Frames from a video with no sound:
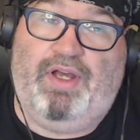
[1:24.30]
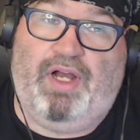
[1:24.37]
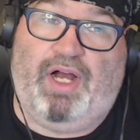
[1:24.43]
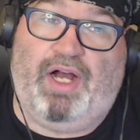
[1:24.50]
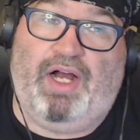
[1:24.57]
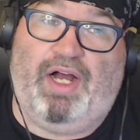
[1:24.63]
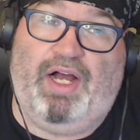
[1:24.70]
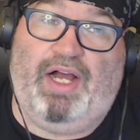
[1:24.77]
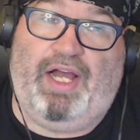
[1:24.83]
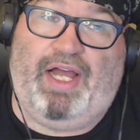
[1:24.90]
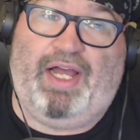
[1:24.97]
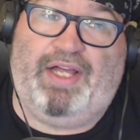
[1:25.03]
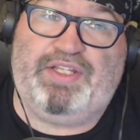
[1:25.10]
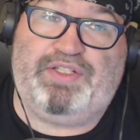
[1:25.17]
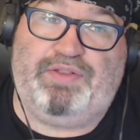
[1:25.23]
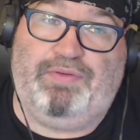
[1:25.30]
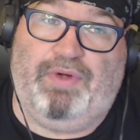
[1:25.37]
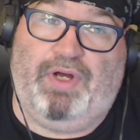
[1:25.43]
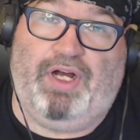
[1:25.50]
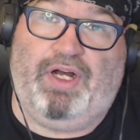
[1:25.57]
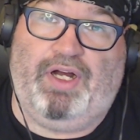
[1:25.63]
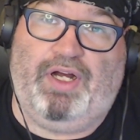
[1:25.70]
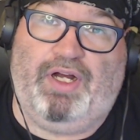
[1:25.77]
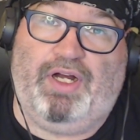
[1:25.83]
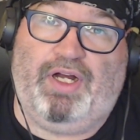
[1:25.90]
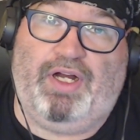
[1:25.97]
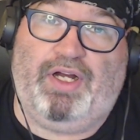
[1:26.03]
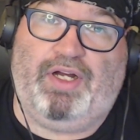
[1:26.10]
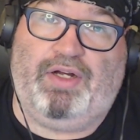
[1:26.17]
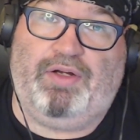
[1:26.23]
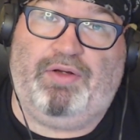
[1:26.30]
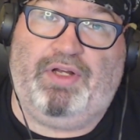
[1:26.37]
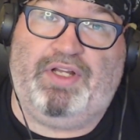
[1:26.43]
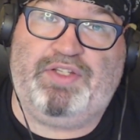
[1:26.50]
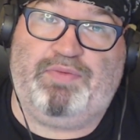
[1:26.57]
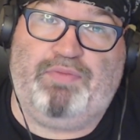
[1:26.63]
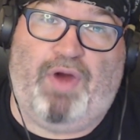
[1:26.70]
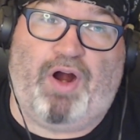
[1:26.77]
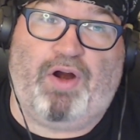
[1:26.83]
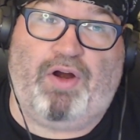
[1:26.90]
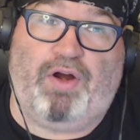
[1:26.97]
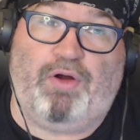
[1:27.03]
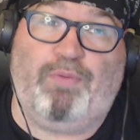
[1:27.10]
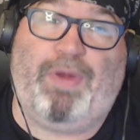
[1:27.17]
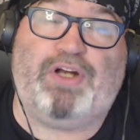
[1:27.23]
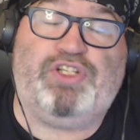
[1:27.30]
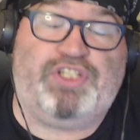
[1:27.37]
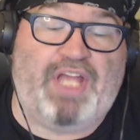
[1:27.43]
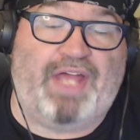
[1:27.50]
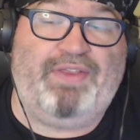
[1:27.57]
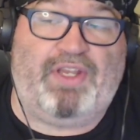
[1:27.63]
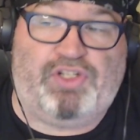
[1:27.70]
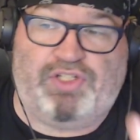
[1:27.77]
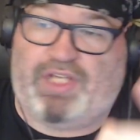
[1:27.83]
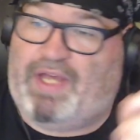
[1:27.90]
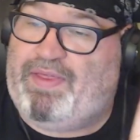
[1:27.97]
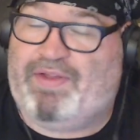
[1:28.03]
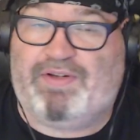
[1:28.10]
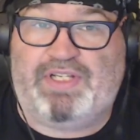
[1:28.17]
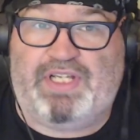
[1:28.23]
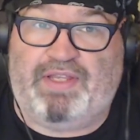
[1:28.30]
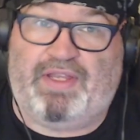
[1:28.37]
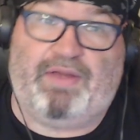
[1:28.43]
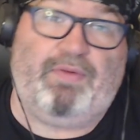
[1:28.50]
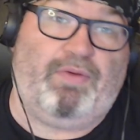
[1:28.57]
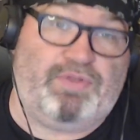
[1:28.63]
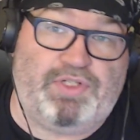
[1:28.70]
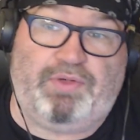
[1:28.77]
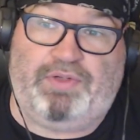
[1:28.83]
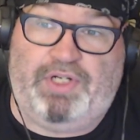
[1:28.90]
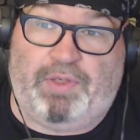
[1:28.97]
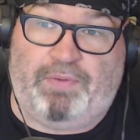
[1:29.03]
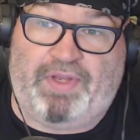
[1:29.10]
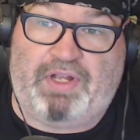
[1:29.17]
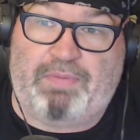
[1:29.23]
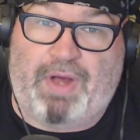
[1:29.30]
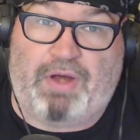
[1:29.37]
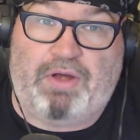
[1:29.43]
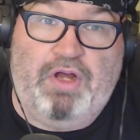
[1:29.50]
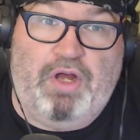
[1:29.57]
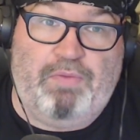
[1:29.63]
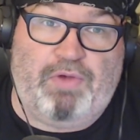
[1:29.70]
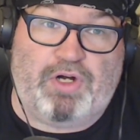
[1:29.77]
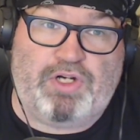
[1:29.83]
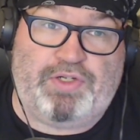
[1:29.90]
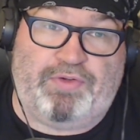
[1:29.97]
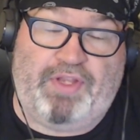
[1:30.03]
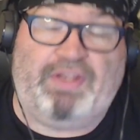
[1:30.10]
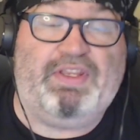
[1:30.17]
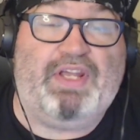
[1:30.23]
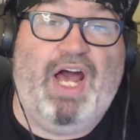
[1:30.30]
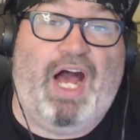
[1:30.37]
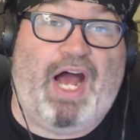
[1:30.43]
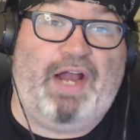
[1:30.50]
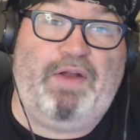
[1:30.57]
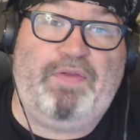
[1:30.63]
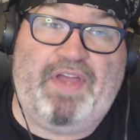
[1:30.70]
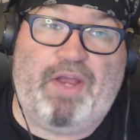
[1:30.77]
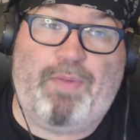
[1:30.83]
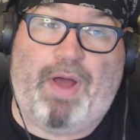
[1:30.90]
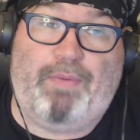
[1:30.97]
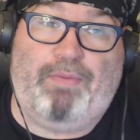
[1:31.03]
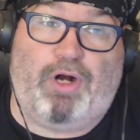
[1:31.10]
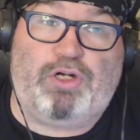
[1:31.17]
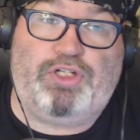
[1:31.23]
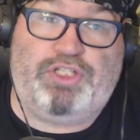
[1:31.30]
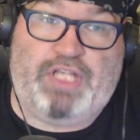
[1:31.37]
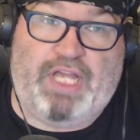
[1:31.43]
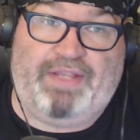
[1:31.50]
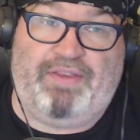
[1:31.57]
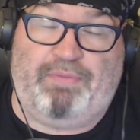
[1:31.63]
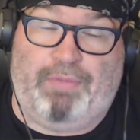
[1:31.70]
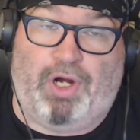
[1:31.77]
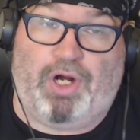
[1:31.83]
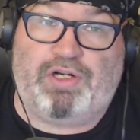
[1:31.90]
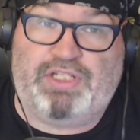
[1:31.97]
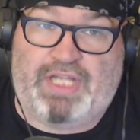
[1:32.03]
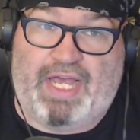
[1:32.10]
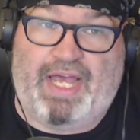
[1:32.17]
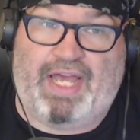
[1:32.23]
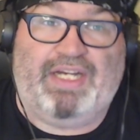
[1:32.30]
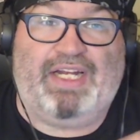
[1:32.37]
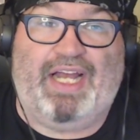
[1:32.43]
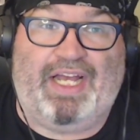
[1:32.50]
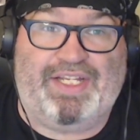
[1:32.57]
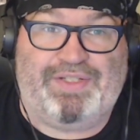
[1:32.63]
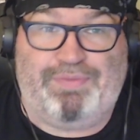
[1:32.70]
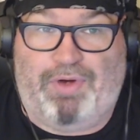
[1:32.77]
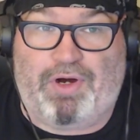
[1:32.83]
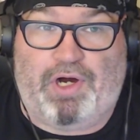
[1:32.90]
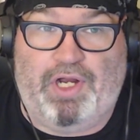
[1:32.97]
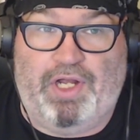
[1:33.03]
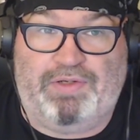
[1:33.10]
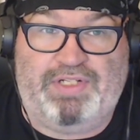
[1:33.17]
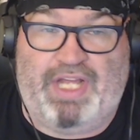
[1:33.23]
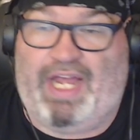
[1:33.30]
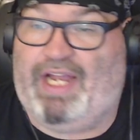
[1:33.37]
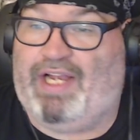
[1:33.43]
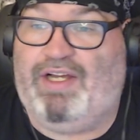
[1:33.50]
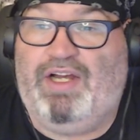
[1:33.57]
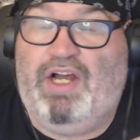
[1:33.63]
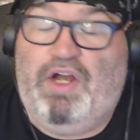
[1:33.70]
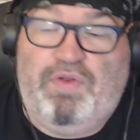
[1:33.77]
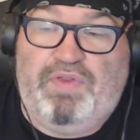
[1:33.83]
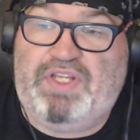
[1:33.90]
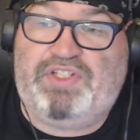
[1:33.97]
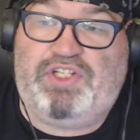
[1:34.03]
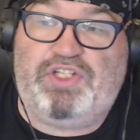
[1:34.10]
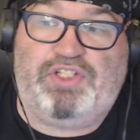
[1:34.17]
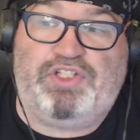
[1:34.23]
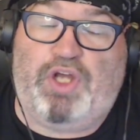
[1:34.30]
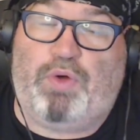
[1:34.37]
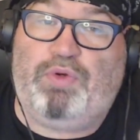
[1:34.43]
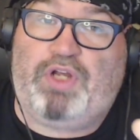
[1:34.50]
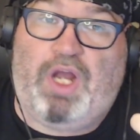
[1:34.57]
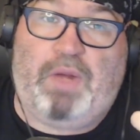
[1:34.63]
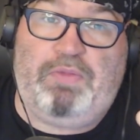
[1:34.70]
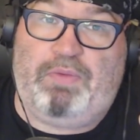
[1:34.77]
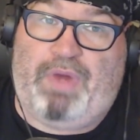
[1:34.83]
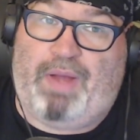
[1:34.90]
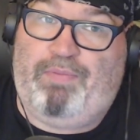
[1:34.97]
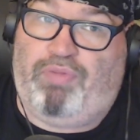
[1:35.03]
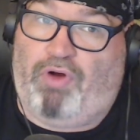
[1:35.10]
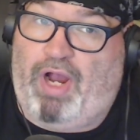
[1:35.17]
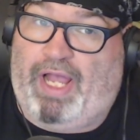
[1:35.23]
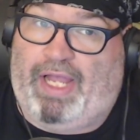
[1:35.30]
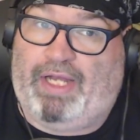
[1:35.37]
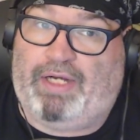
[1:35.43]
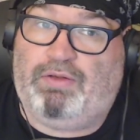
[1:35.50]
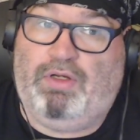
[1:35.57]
uh, as uh, uh, as Mar or March 10th, I should say, 13th. certainly don't think about March 13th. I don't think about March 10th, Mar 10 as Mario Day. These just don't come to my brain.